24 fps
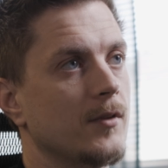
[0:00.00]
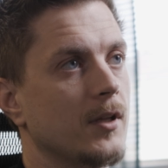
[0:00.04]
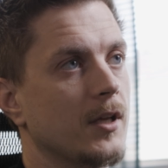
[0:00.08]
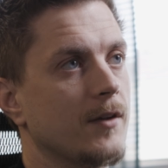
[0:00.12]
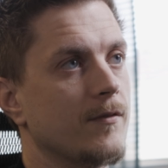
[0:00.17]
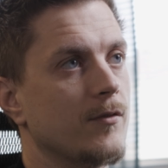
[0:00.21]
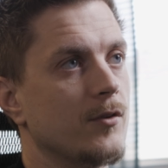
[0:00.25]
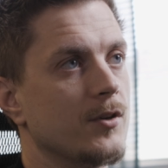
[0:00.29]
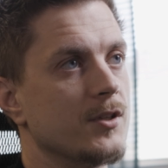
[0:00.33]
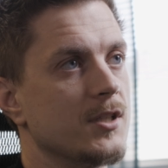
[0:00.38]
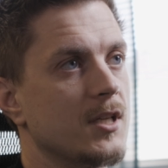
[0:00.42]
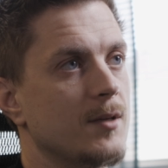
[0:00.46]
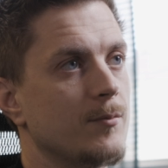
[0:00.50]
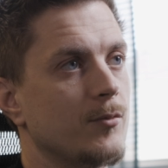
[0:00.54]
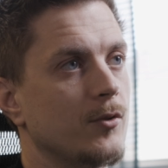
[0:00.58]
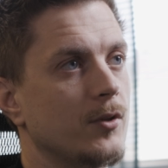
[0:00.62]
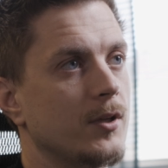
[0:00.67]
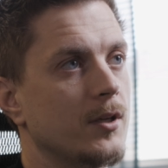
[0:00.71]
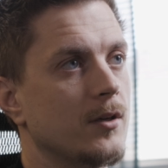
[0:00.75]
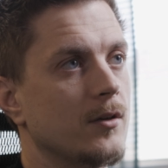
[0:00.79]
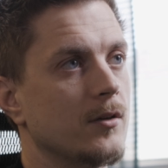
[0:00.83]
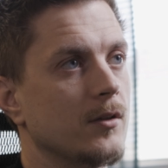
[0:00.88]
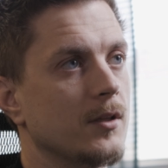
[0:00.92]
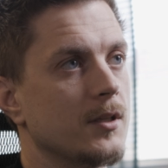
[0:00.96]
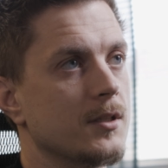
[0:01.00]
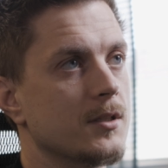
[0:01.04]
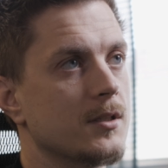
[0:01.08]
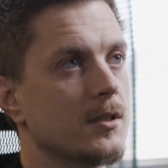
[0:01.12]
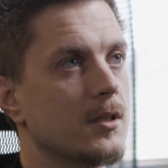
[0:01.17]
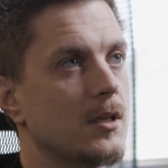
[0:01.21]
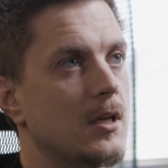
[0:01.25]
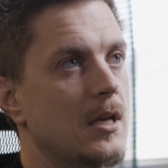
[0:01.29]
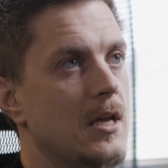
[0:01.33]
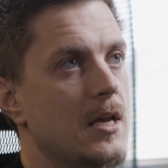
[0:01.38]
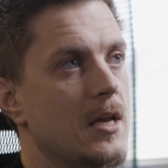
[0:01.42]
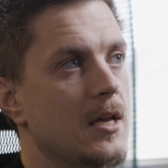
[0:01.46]
Like for example, here, let's
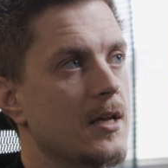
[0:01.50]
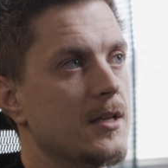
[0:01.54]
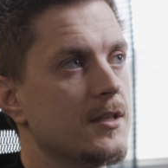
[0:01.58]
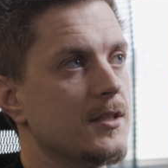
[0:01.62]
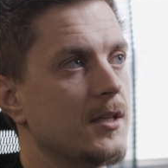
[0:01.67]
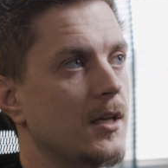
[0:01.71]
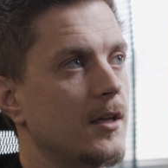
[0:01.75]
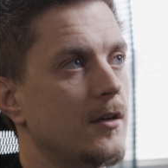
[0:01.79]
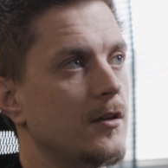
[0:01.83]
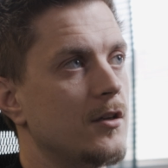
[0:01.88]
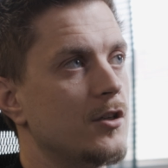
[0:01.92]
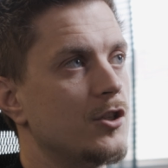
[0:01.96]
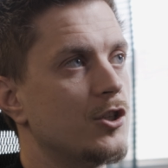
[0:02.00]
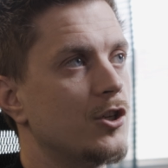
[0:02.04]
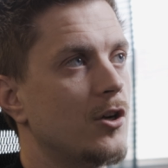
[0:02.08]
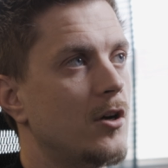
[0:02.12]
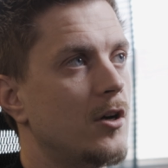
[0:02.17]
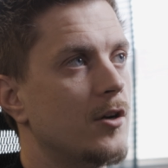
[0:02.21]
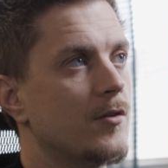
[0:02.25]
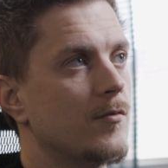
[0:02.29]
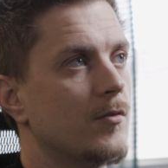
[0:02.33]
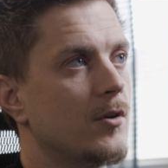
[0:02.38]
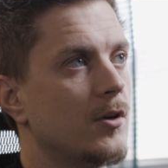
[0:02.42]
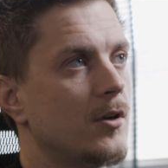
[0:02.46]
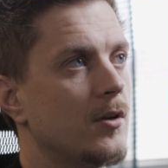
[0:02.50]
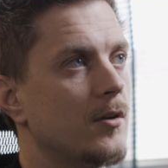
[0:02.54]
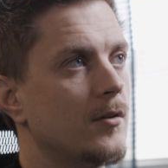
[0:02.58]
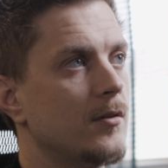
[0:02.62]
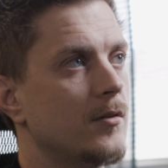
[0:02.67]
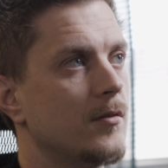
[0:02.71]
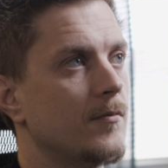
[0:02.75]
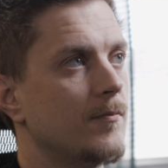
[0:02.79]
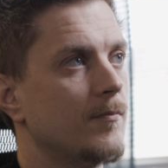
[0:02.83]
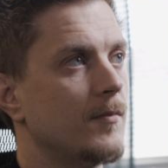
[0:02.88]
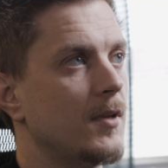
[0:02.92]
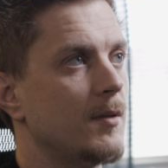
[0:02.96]
set genre,
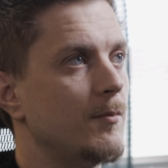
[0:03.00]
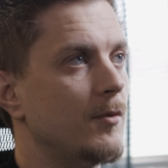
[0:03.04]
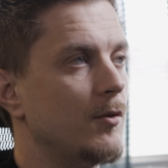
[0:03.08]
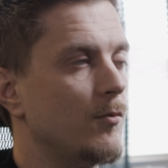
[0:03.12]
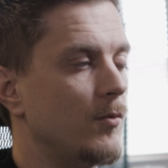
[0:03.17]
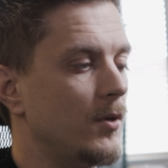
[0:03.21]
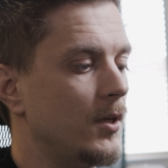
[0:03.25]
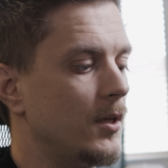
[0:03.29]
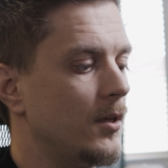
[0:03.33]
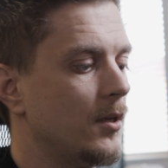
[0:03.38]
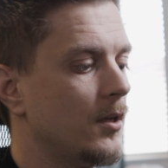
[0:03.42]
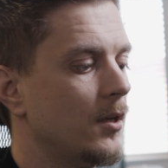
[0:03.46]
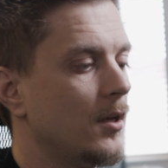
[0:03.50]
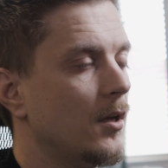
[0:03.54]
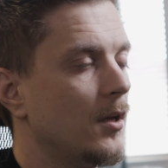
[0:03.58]
maybe we